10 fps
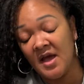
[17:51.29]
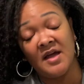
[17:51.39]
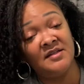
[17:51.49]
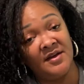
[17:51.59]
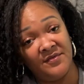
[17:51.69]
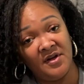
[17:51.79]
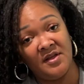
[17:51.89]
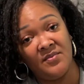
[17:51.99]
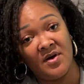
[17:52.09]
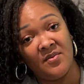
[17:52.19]
I
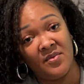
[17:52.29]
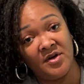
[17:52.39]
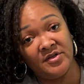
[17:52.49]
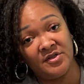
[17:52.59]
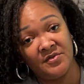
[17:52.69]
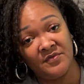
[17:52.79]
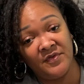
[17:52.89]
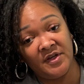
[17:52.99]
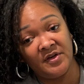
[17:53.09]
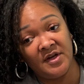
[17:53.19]
definitely want 1 or 2 in
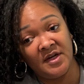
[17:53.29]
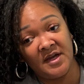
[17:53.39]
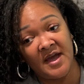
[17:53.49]
fingering.